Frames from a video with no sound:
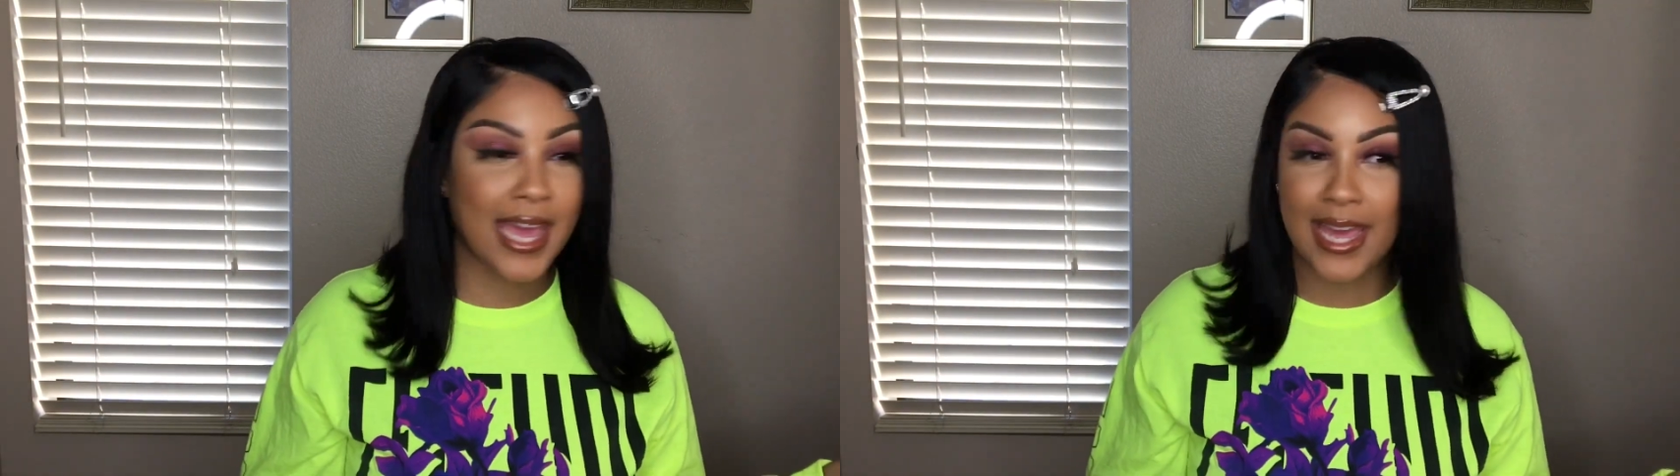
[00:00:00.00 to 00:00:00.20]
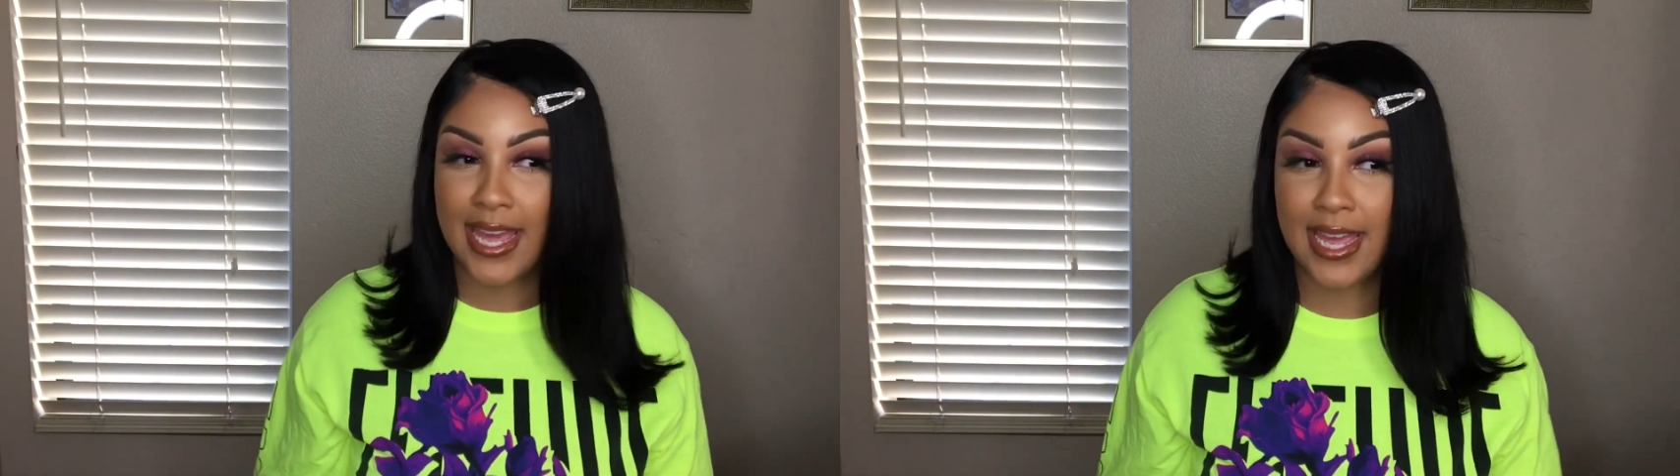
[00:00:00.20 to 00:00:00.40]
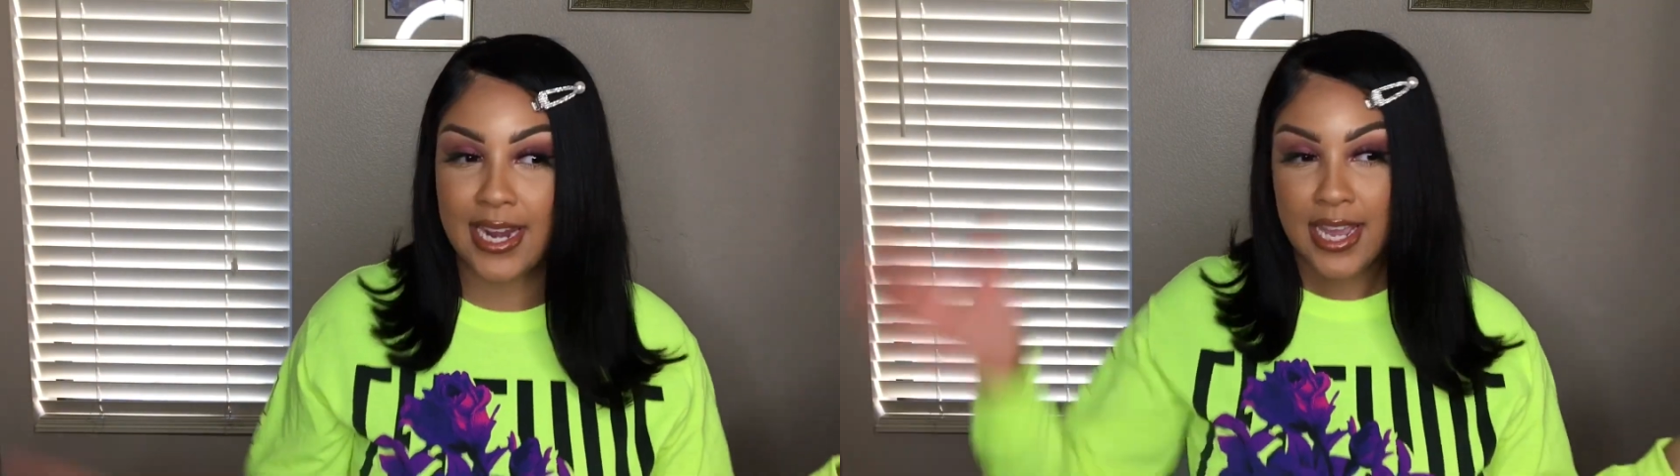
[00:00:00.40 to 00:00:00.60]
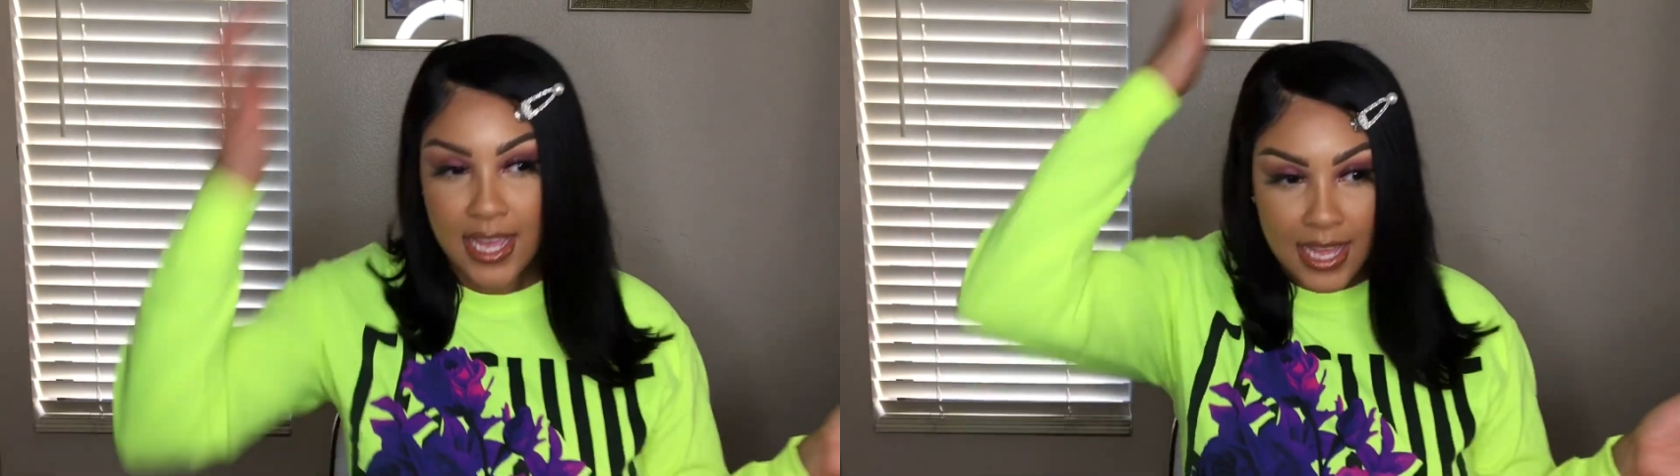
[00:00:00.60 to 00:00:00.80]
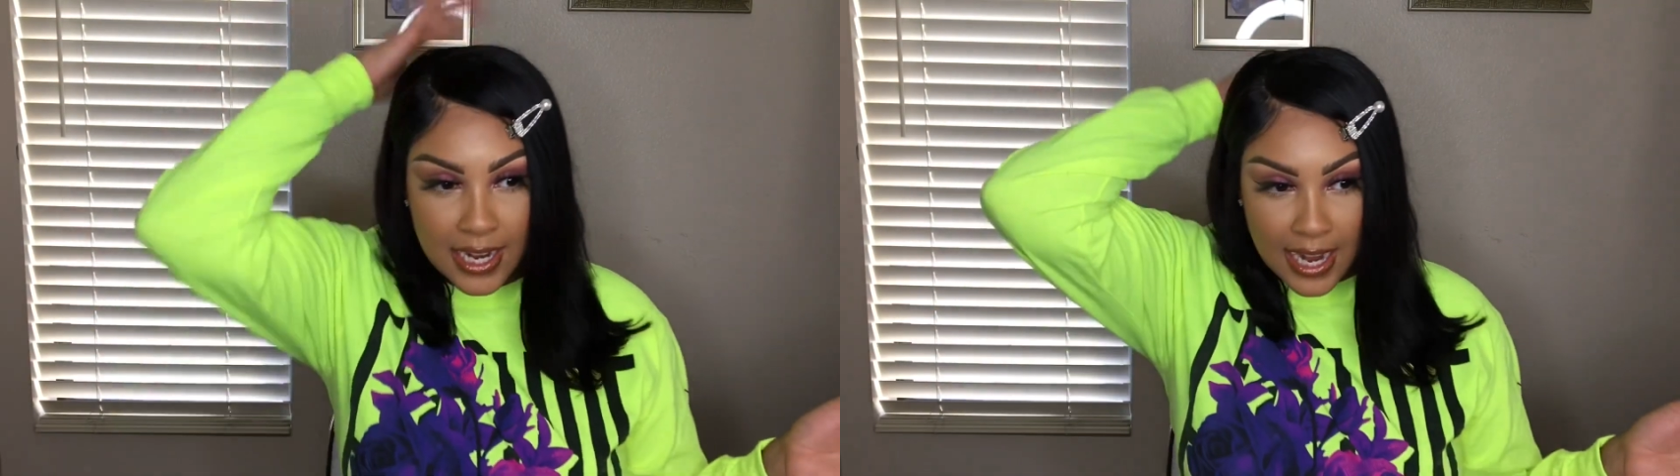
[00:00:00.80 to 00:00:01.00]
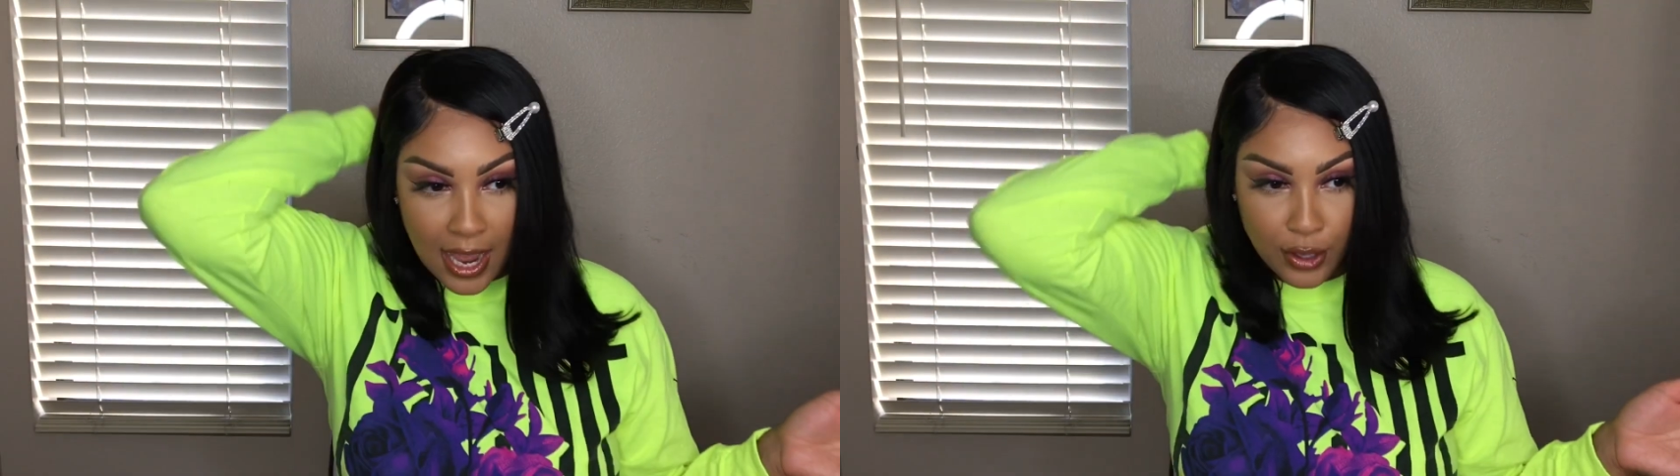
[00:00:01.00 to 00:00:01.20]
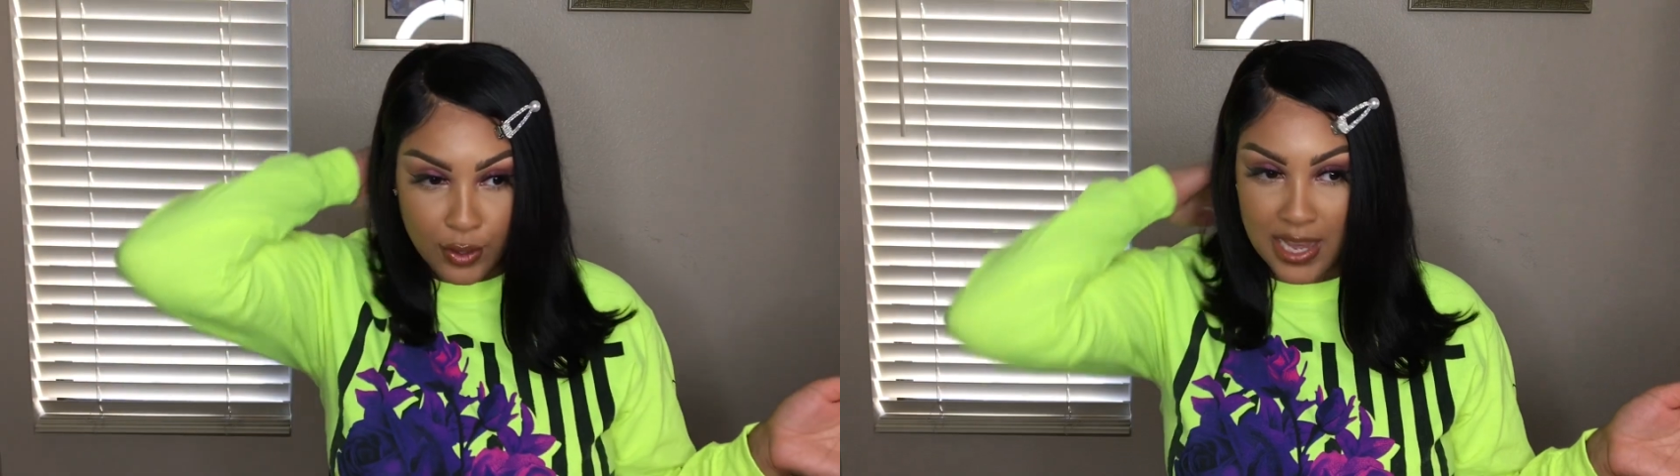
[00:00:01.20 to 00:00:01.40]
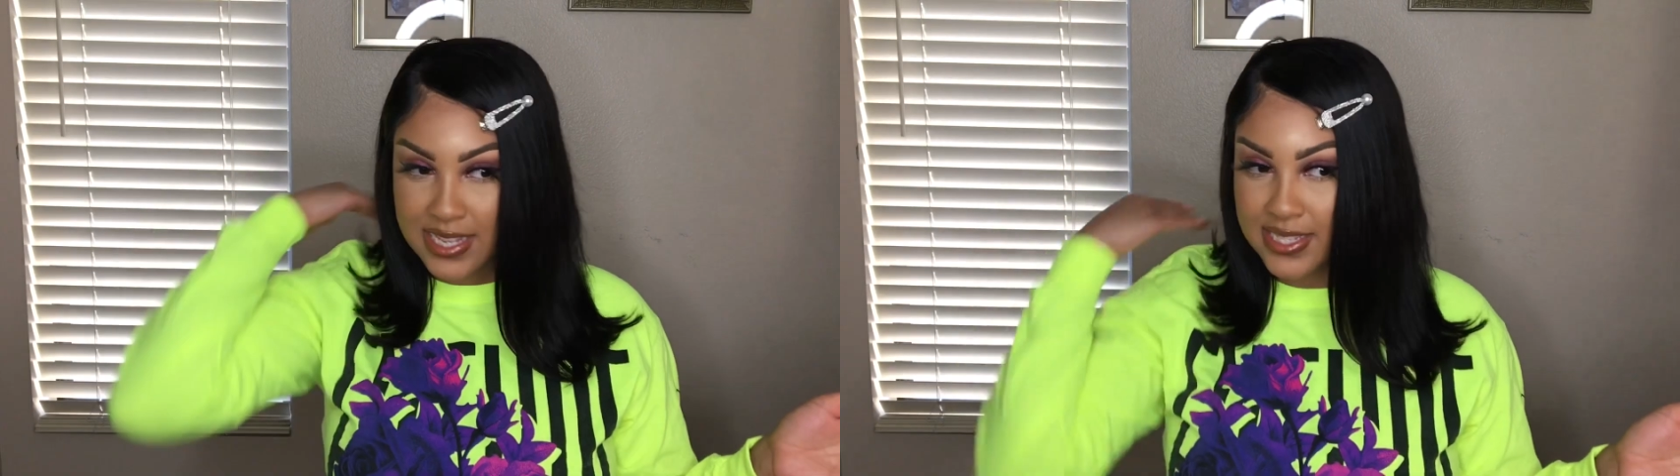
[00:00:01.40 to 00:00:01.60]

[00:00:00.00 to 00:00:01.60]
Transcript: and now you guys